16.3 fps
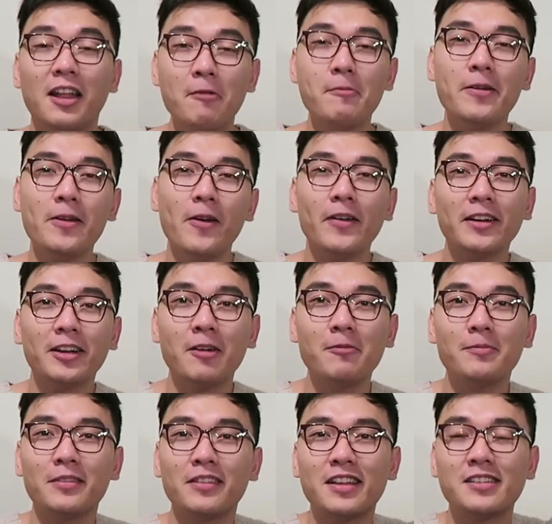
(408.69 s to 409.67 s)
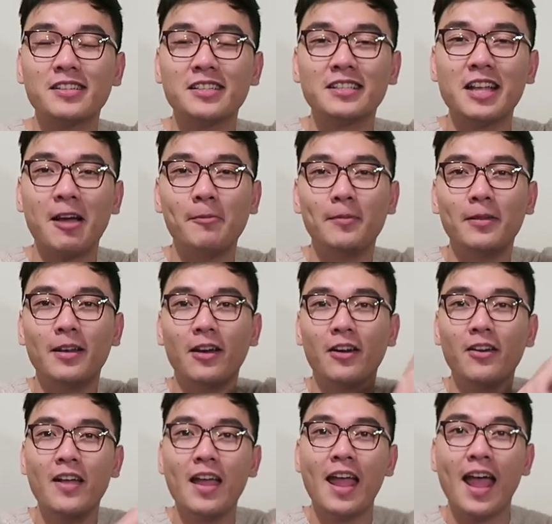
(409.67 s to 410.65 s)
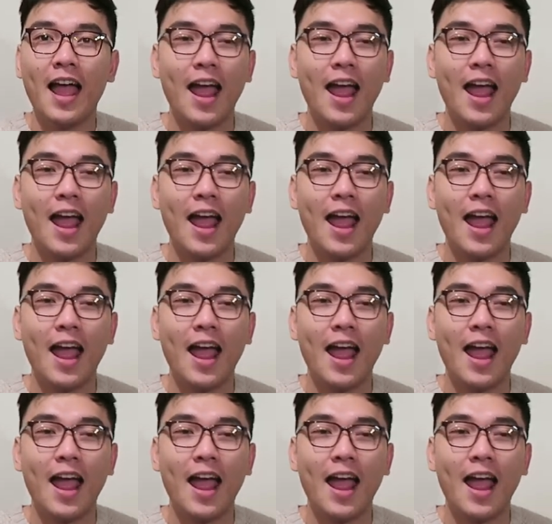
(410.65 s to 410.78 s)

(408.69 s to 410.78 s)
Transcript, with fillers: Let me know in the comment section down below.